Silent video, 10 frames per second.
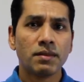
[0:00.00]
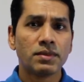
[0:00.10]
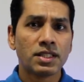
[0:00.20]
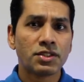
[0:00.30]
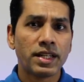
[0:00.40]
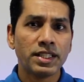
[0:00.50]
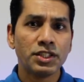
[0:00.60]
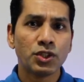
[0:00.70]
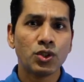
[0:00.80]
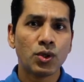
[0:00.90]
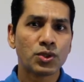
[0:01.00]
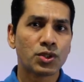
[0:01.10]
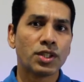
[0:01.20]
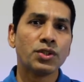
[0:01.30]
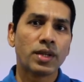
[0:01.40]
that's ready to go so
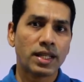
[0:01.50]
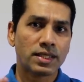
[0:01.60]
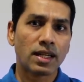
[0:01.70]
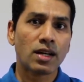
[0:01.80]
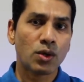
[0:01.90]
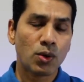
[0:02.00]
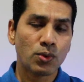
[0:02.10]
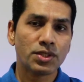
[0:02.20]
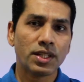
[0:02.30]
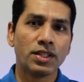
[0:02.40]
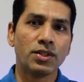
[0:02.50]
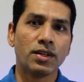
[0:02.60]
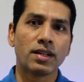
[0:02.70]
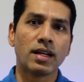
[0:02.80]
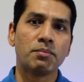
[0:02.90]
that you can start hosting your